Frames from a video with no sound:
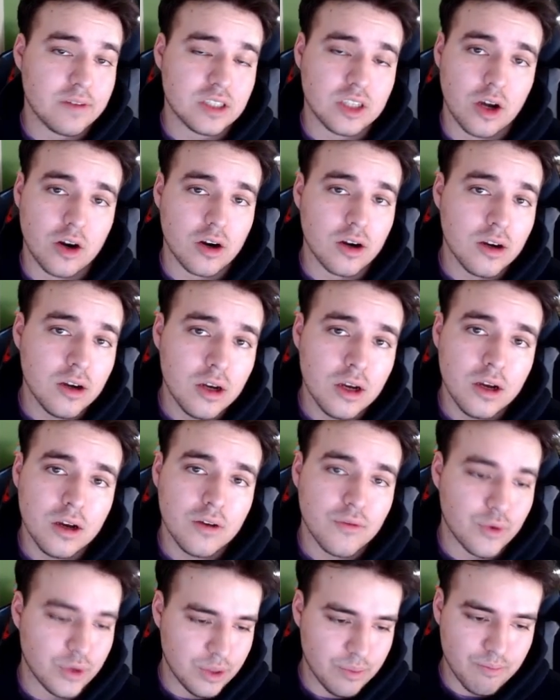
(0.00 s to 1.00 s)
Hunter
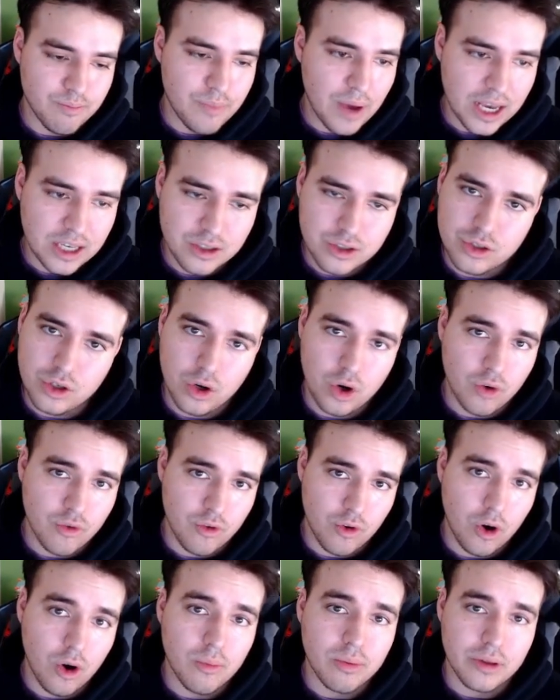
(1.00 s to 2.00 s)
for the best
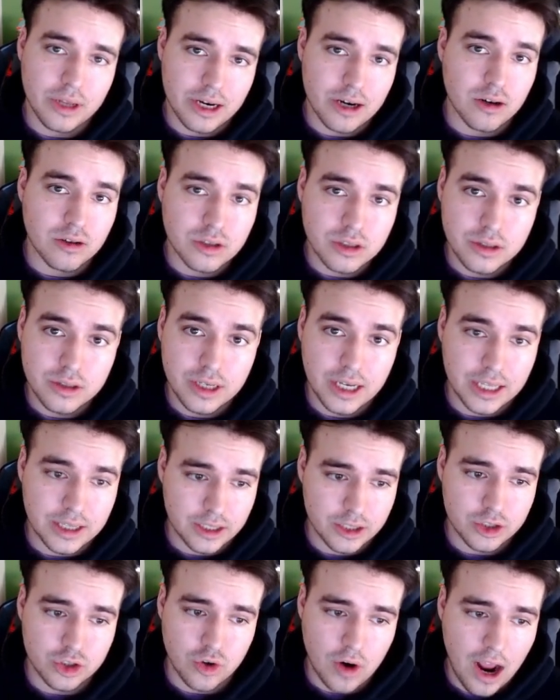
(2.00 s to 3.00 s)
overall players in
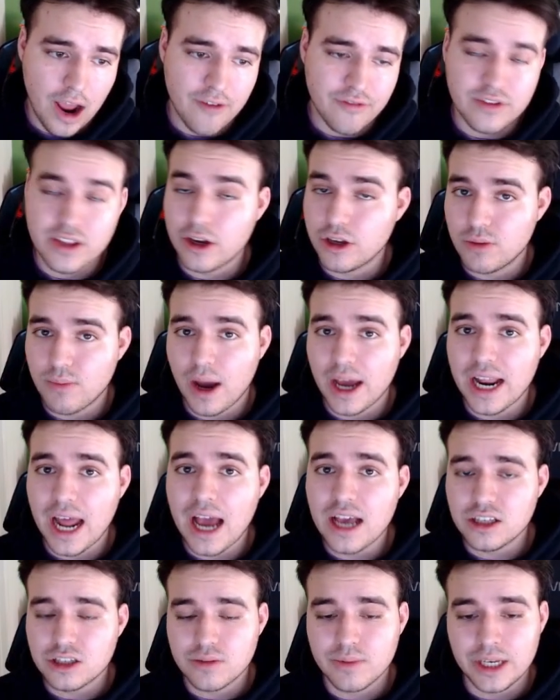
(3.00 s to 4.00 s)
this draft. Now, you might
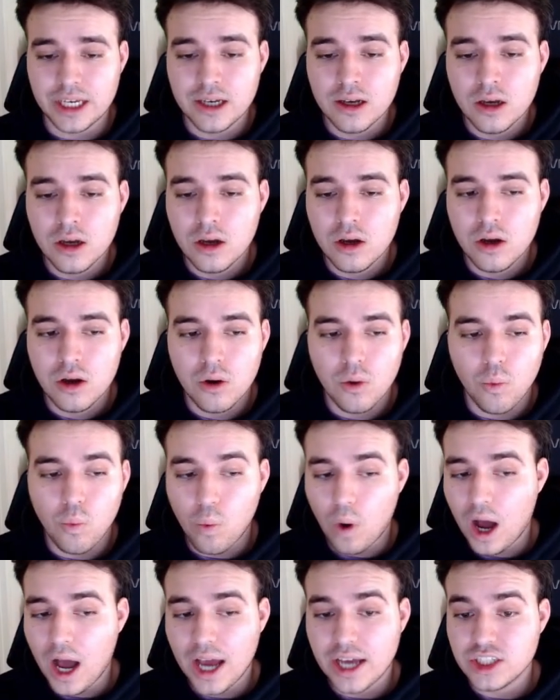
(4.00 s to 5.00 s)
ask me,
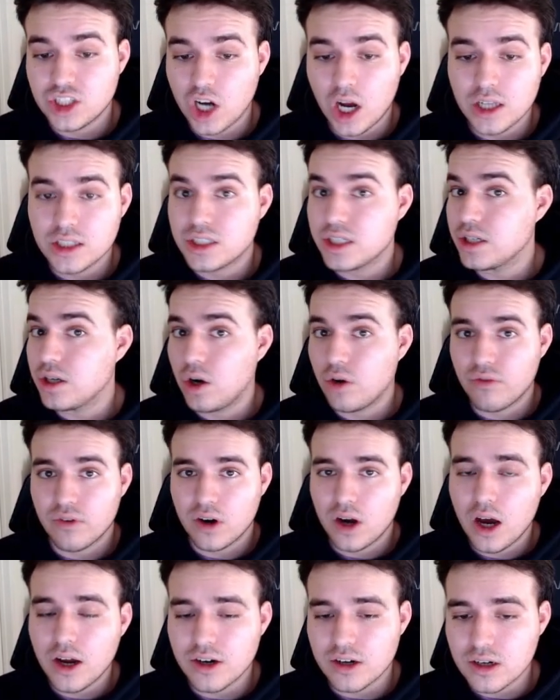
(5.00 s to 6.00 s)
why Johnson over
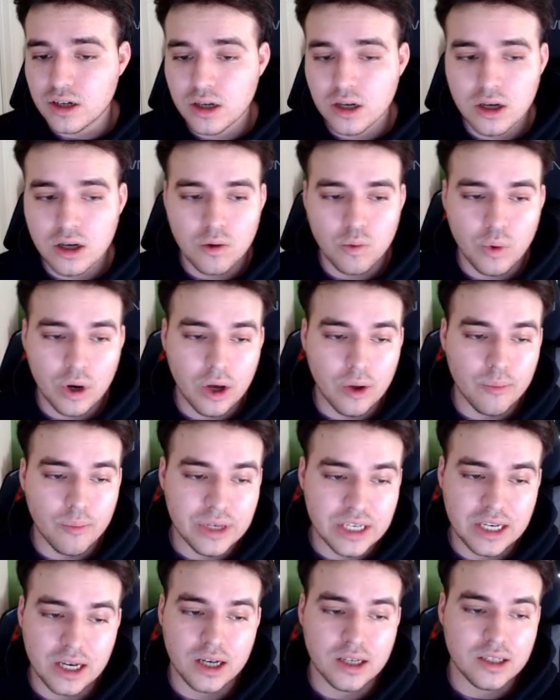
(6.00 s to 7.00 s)
Hunter? Well,
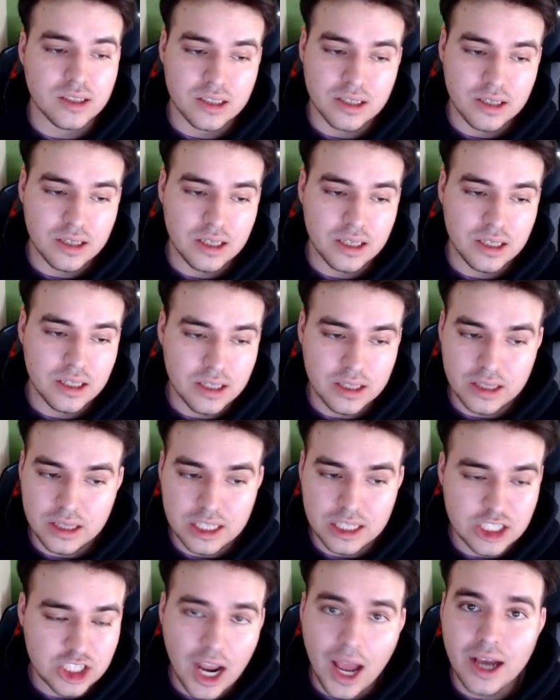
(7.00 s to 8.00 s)
because the
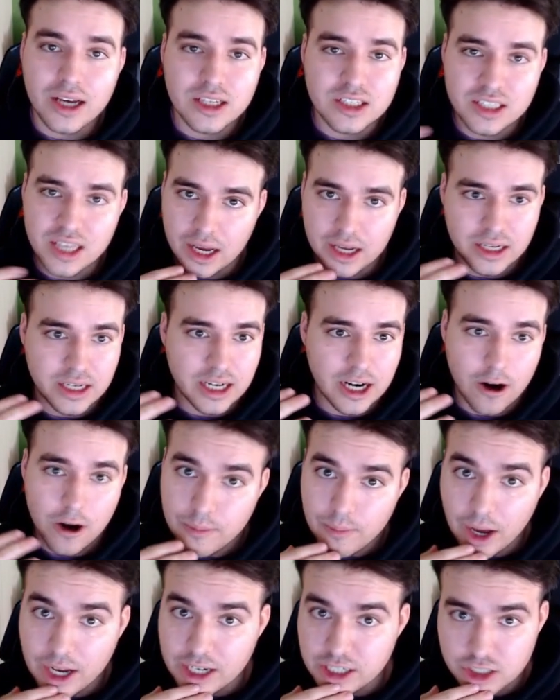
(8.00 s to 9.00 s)
Jags secondary
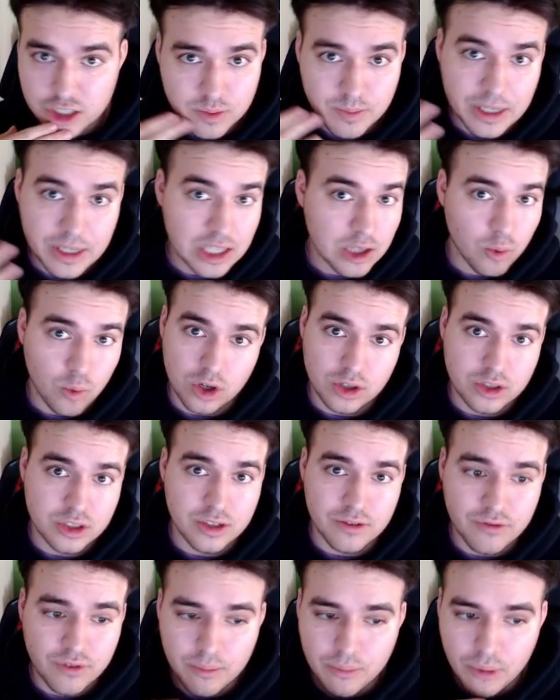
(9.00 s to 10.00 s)
might just be the worst in
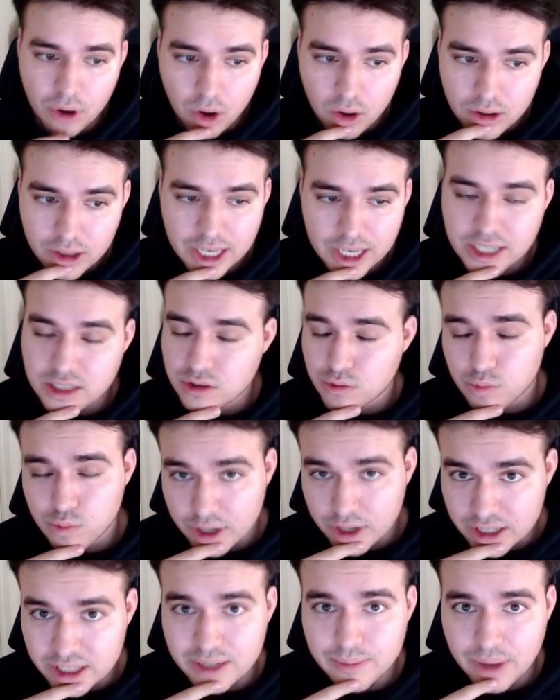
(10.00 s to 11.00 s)
football. It's
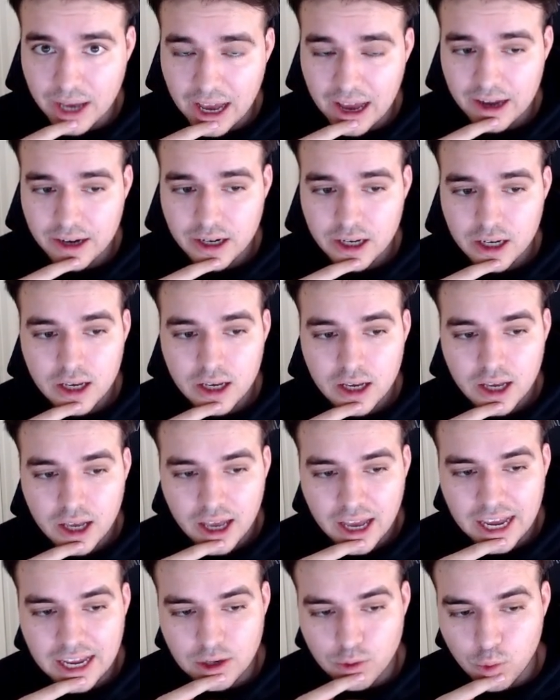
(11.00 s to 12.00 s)
really bad.
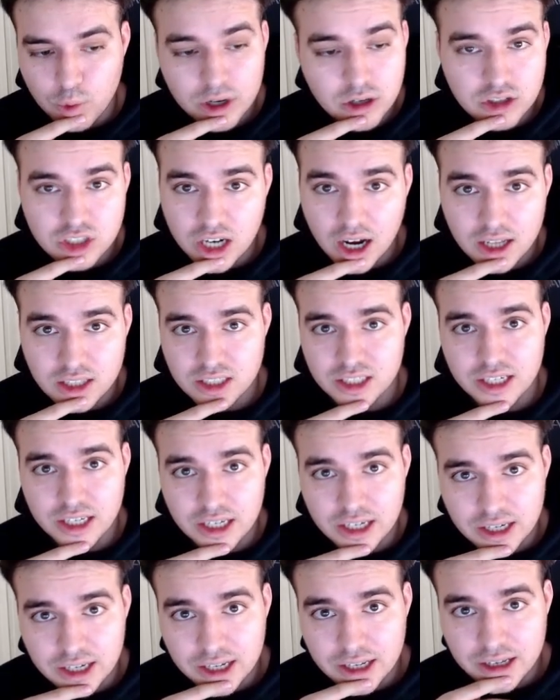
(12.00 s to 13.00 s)
And Will
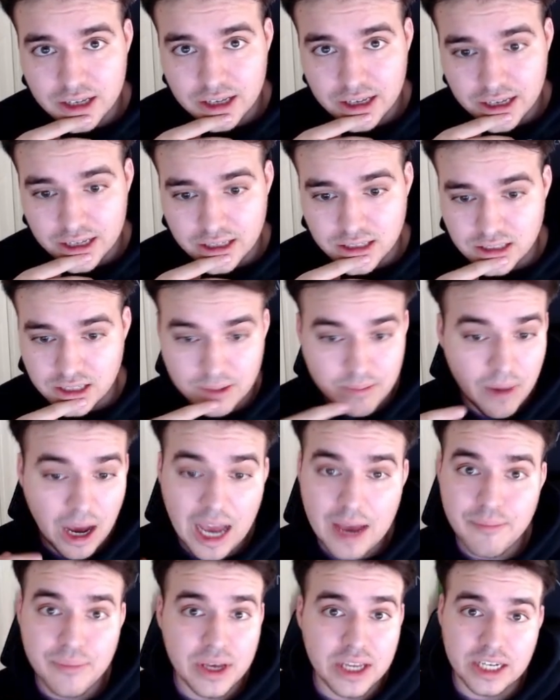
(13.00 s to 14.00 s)
Johnson is, in my
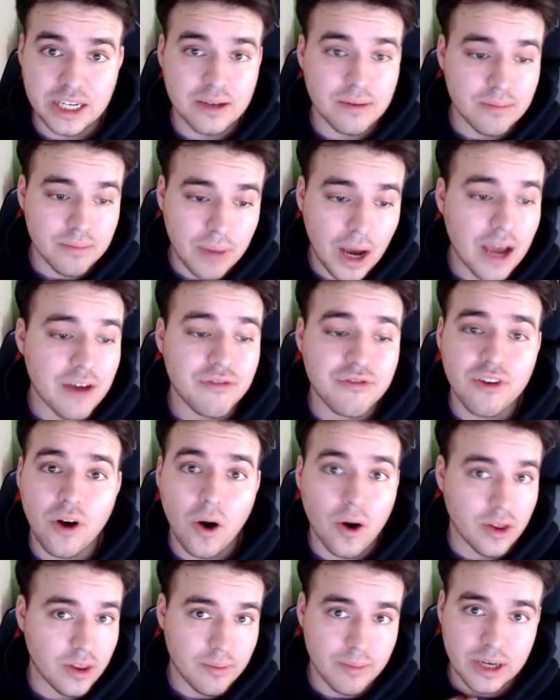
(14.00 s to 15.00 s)
opinion, by
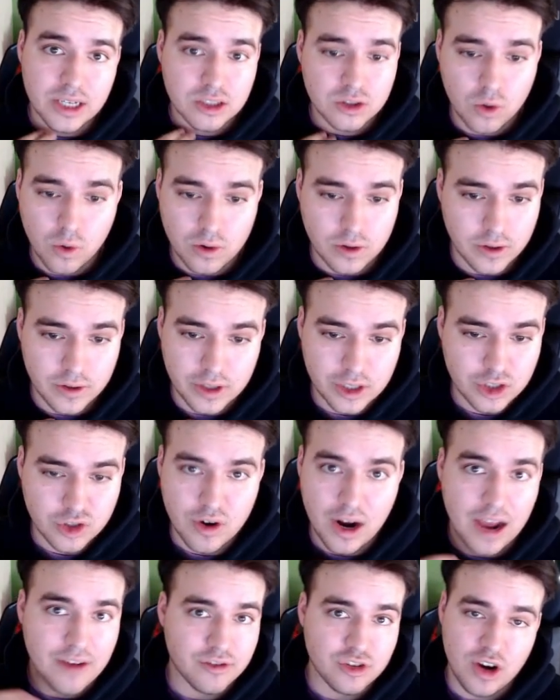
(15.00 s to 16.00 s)
far the best corner in this
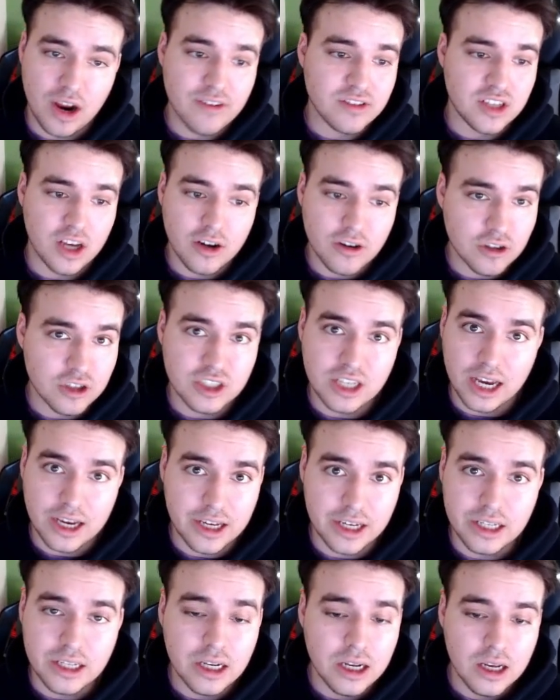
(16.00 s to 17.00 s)
draft. Travis Hunter's
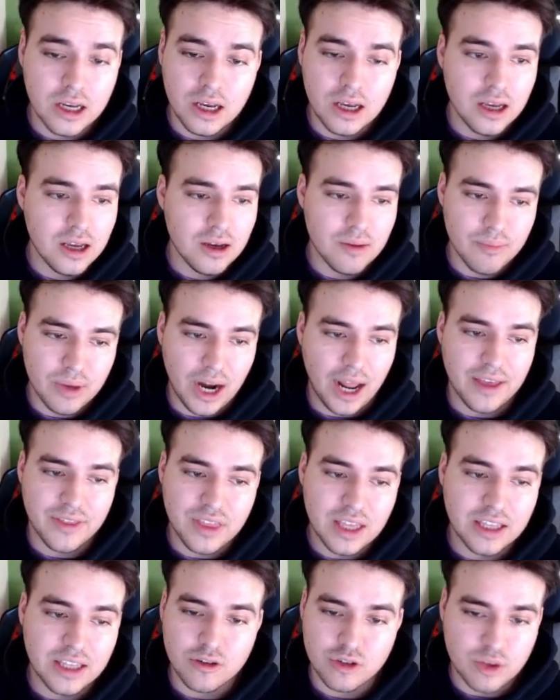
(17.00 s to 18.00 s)
second, but I
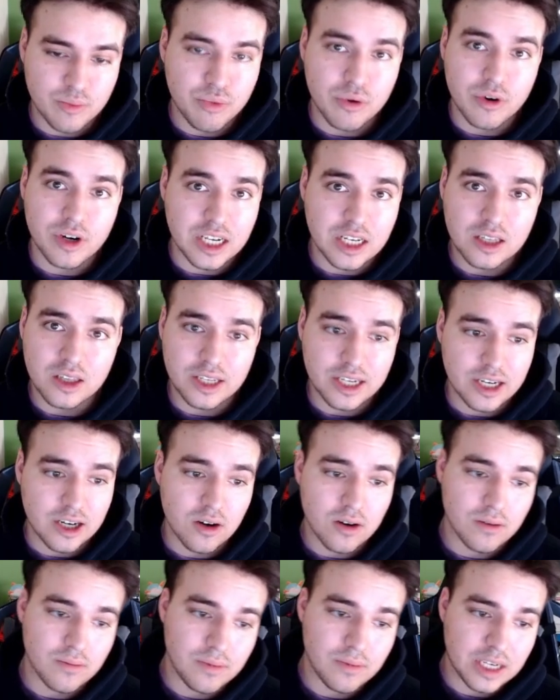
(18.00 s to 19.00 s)
think there's a pretty
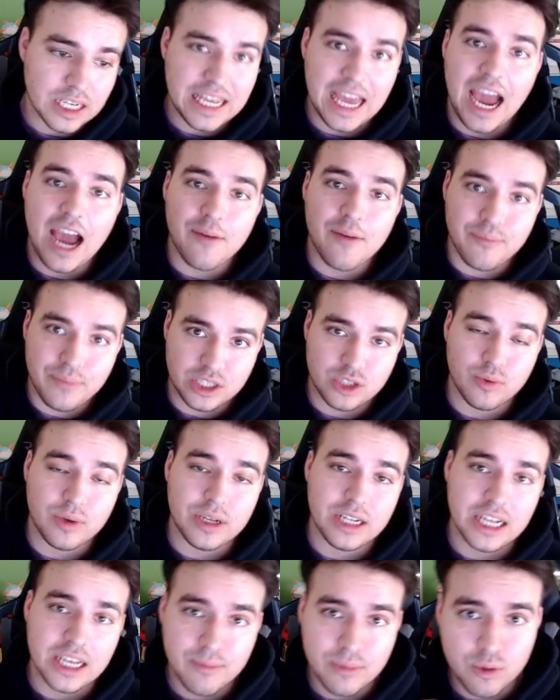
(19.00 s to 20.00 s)
clear gap between
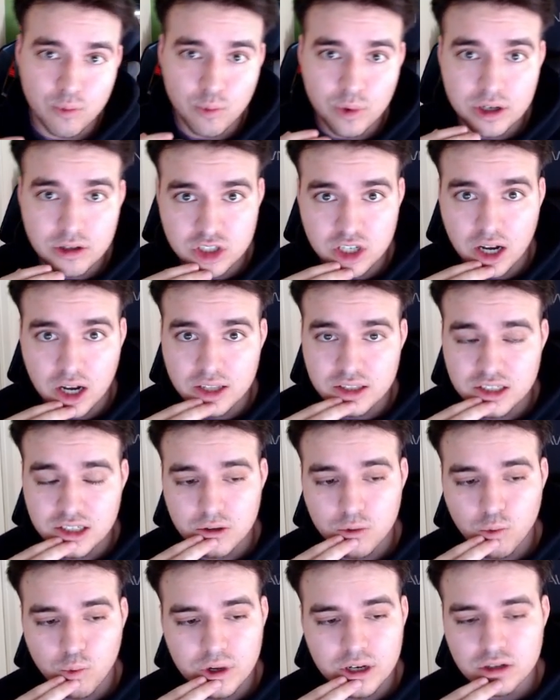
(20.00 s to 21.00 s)
him and Will
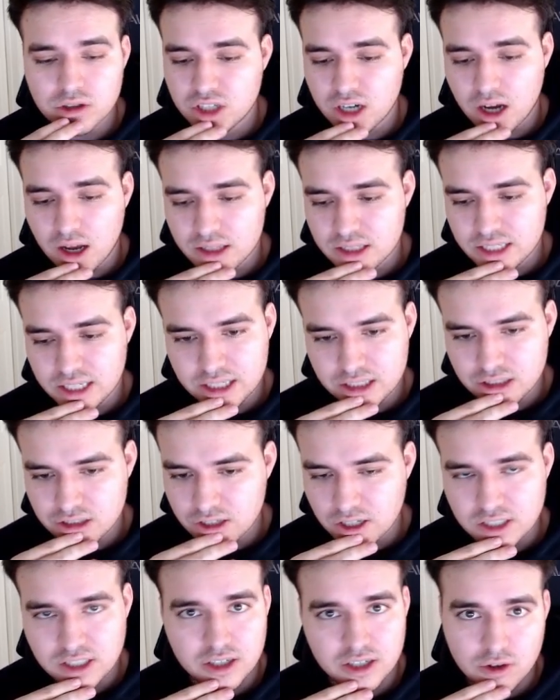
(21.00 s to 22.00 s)
Johnson. Will Johnson is
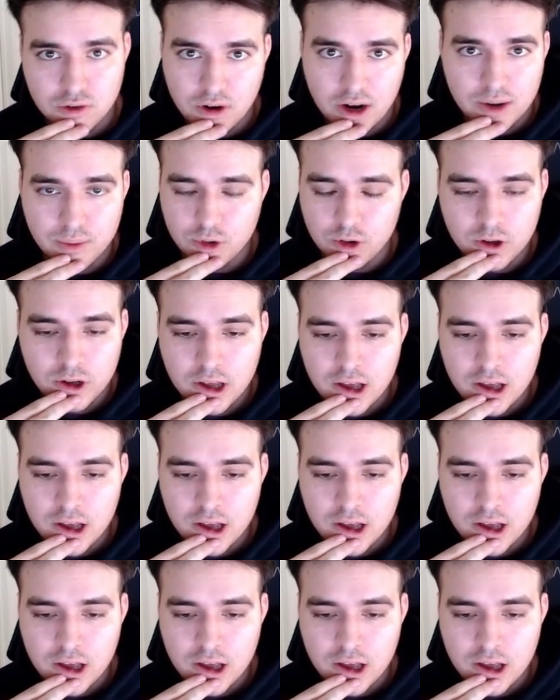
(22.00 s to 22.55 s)
just incredible.